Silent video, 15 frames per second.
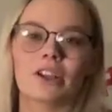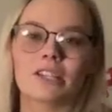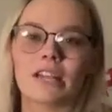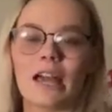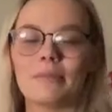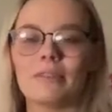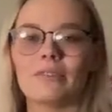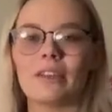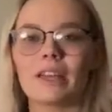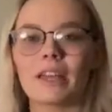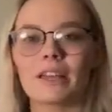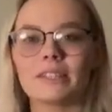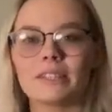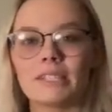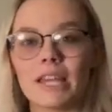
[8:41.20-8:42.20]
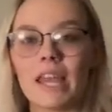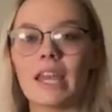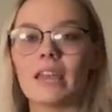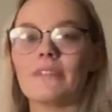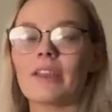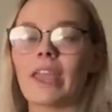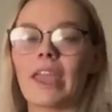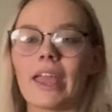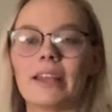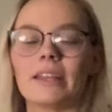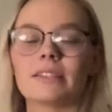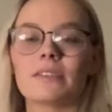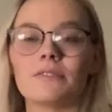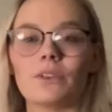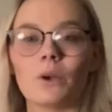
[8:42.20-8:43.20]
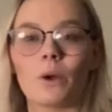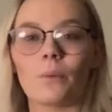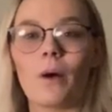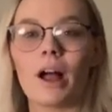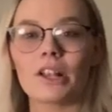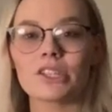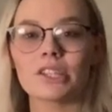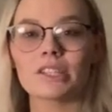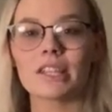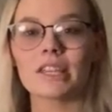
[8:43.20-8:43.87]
good time in Vegas. Dave and Candace, if you are watching